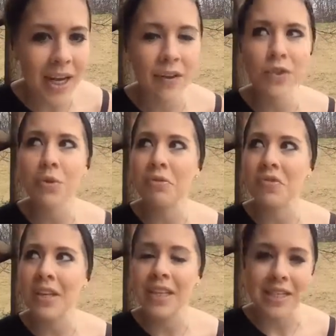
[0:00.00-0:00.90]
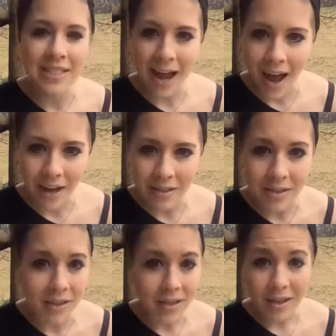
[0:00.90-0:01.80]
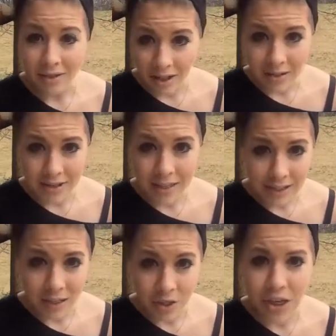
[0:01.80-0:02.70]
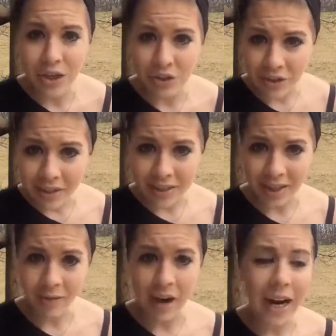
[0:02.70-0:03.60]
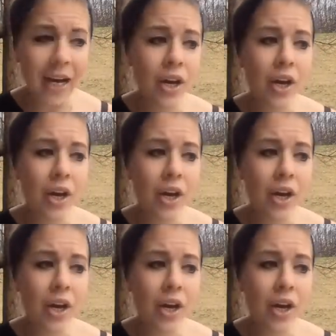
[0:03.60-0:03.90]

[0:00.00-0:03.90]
If you are feeling attacked, that's actually a good thing, right?